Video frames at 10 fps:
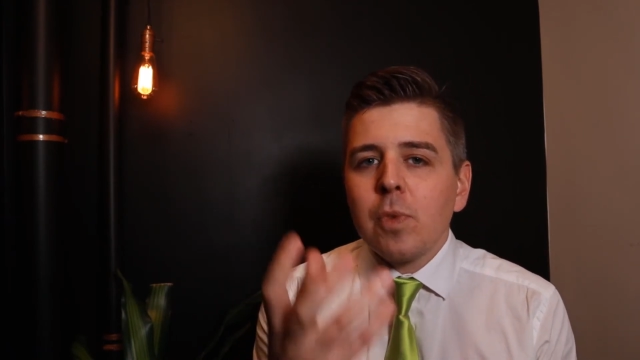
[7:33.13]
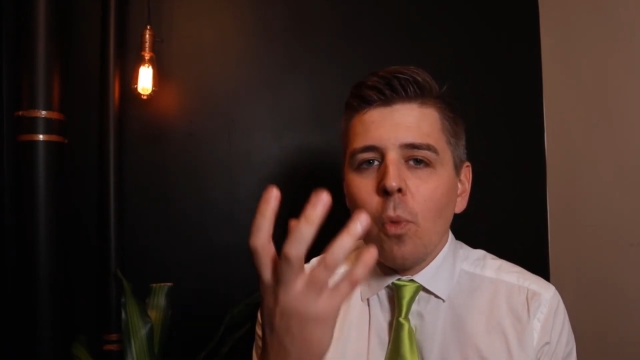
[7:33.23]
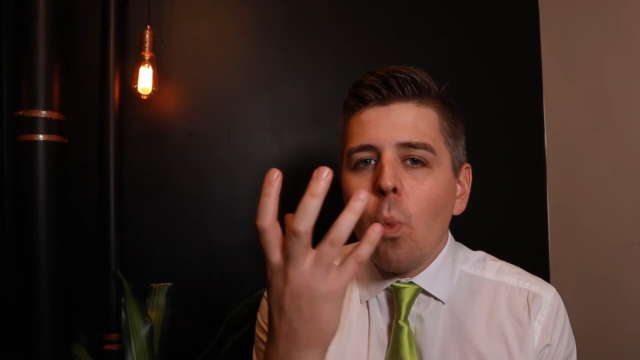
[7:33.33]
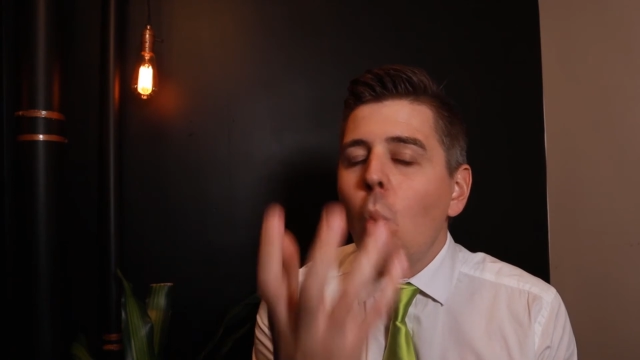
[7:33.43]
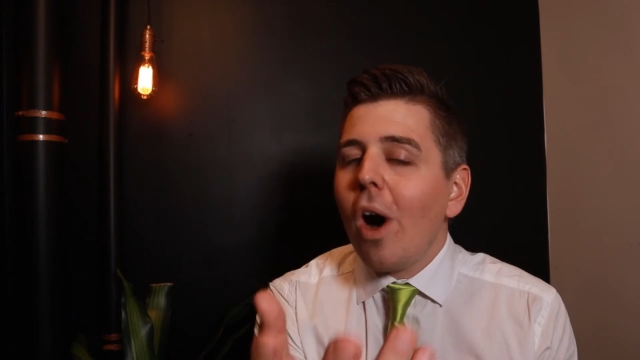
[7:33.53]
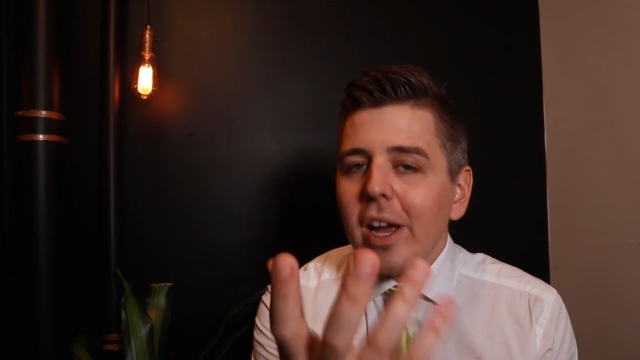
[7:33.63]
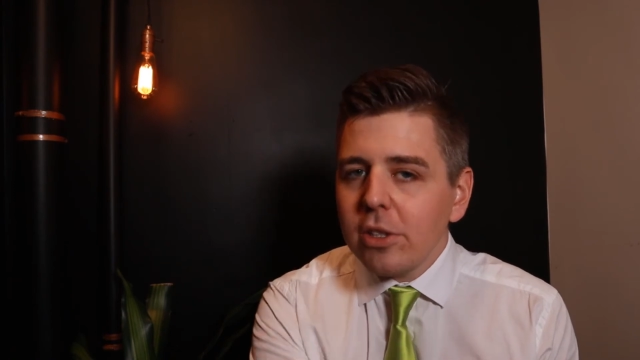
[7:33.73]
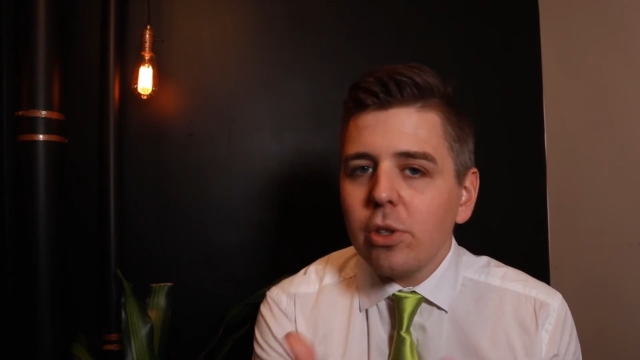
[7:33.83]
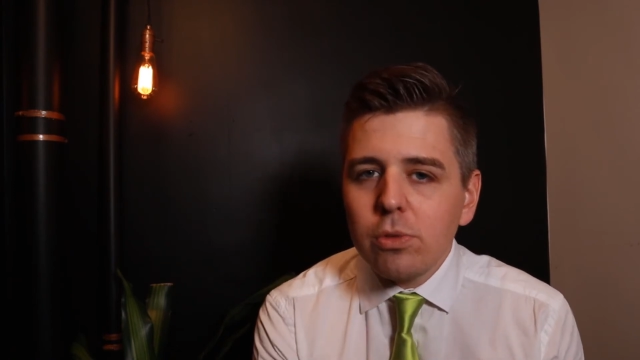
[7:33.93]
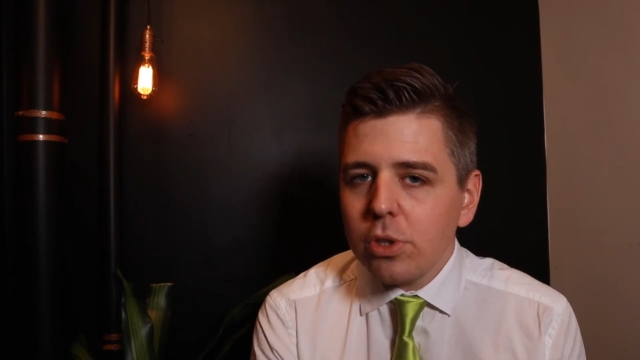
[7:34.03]
why
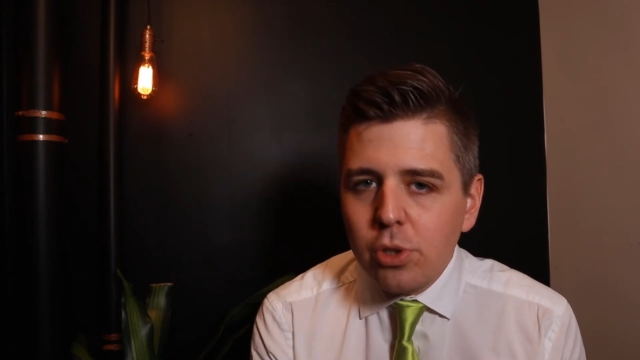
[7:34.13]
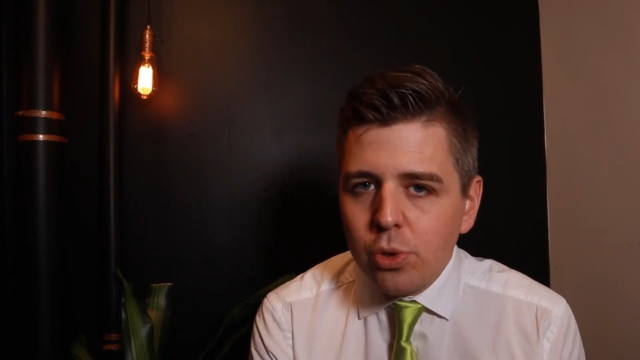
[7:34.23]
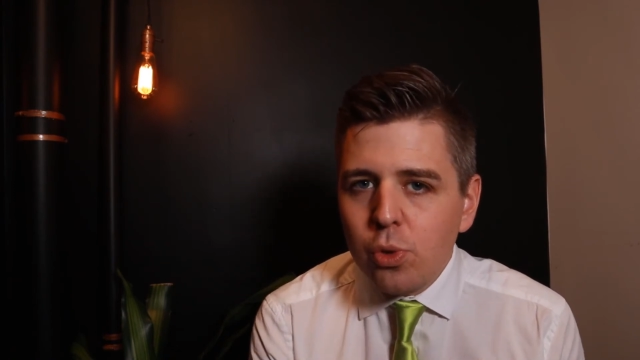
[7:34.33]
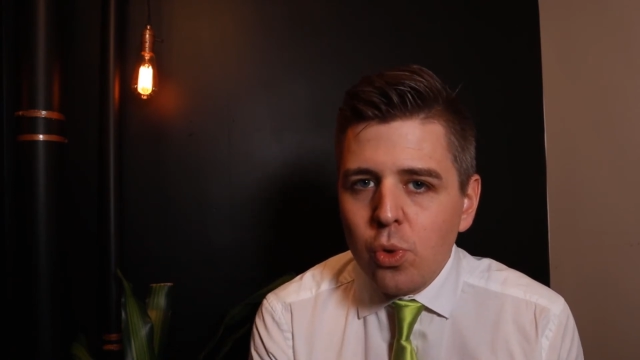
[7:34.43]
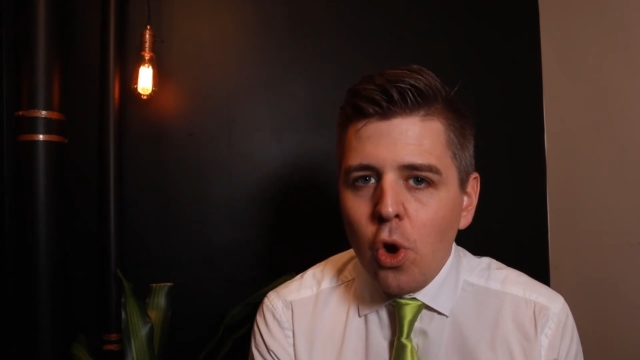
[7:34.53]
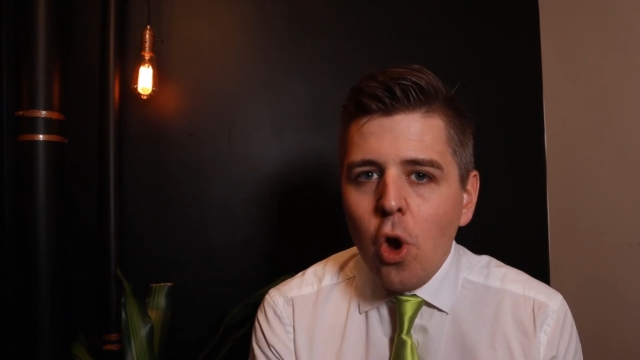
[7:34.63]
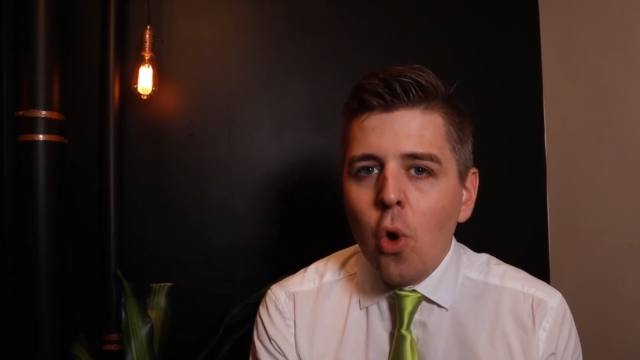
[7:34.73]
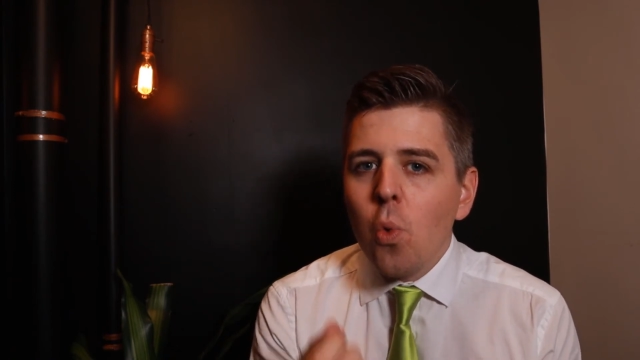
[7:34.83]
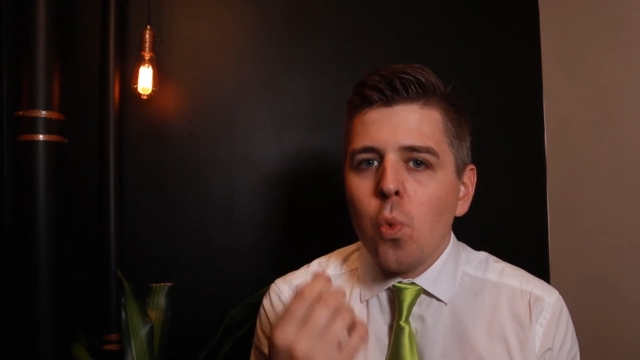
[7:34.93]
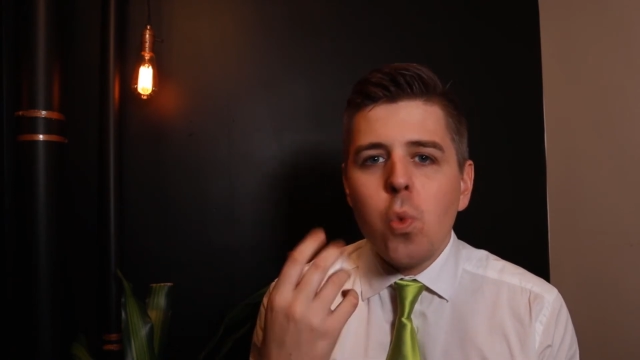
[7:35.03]
don't you
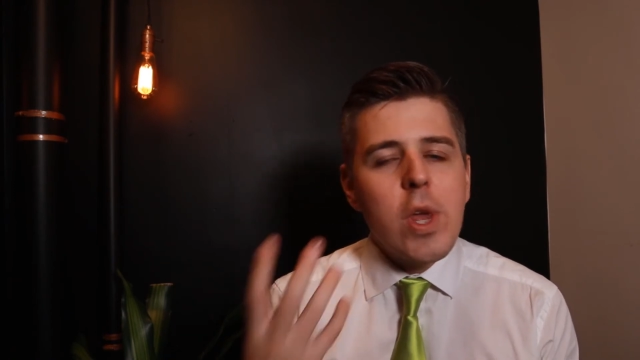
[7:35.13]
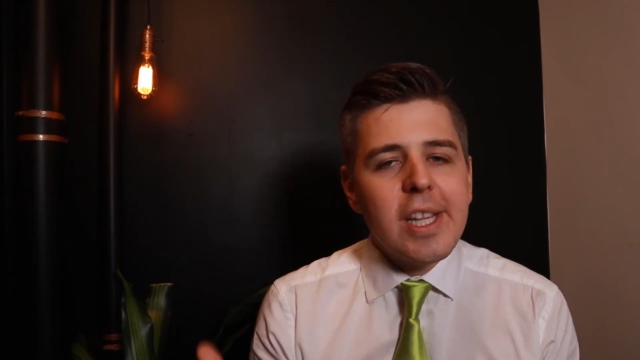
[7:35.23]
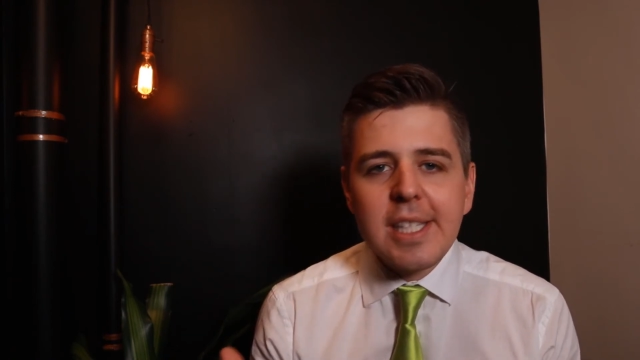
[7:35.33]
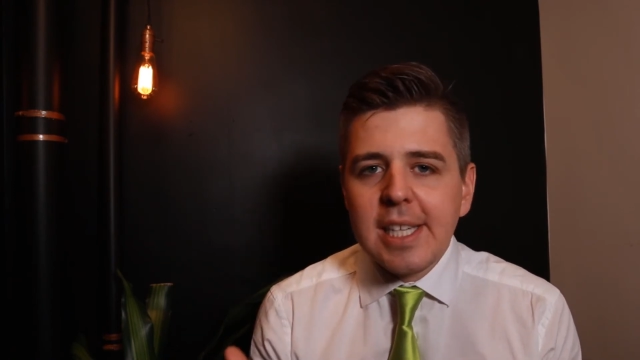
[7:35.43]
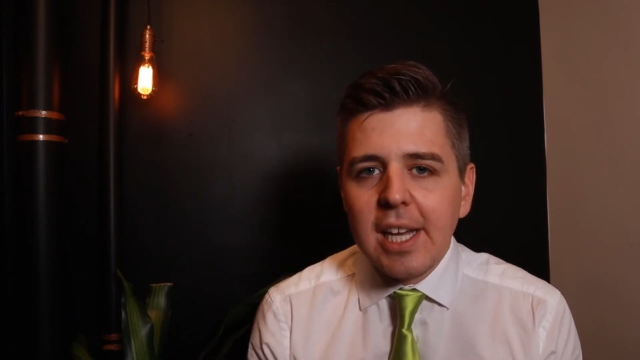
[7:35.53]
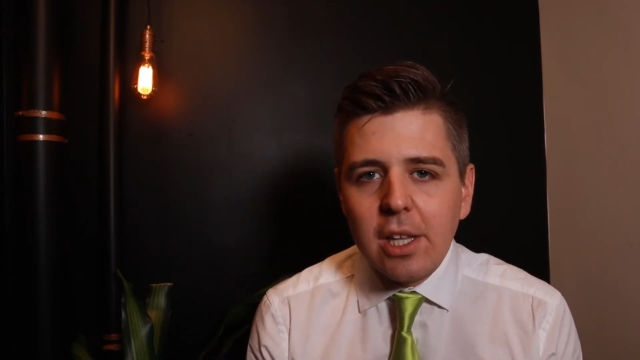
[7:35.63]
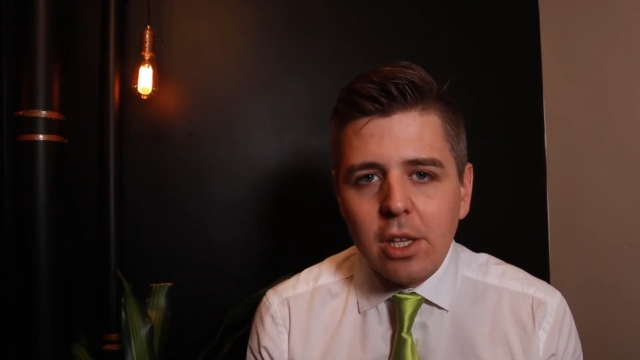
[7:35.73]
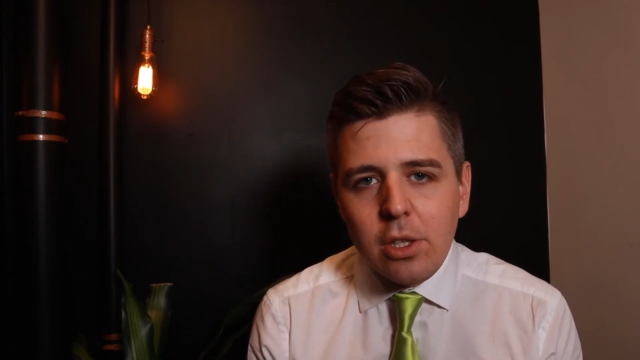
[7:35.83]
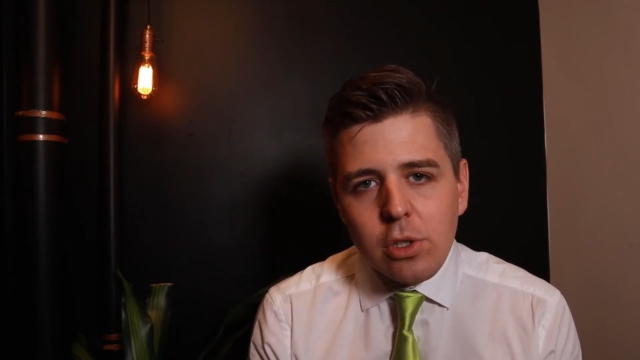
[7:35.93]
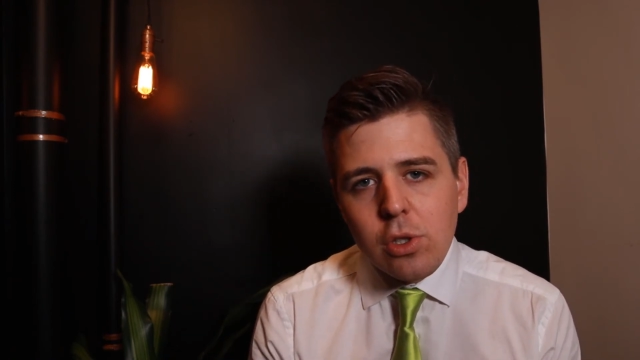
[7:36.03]

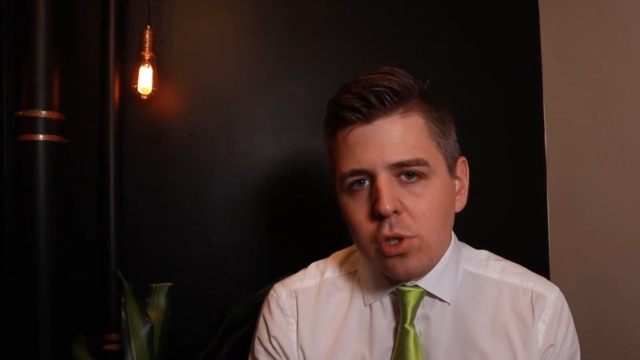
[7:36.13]
resell